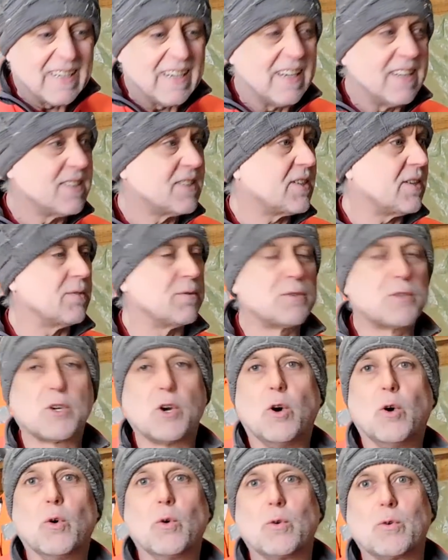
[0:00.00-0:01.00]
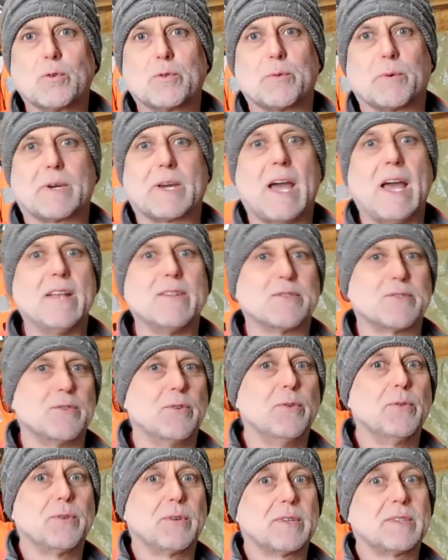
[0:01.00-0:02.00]
and so schools were
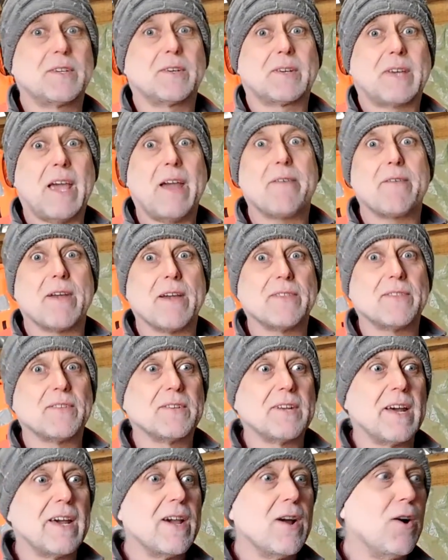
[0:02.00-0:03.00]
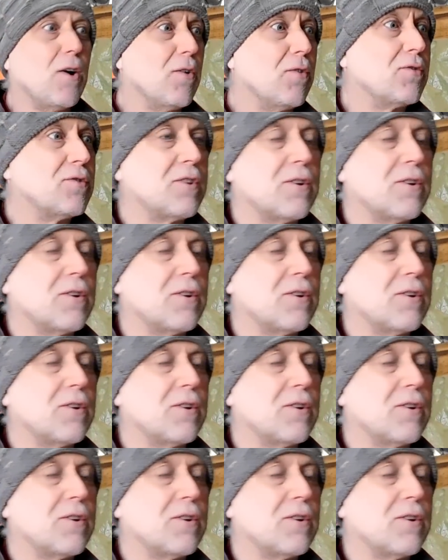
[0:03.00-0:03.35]
cancelled, and so Kerry had the day off.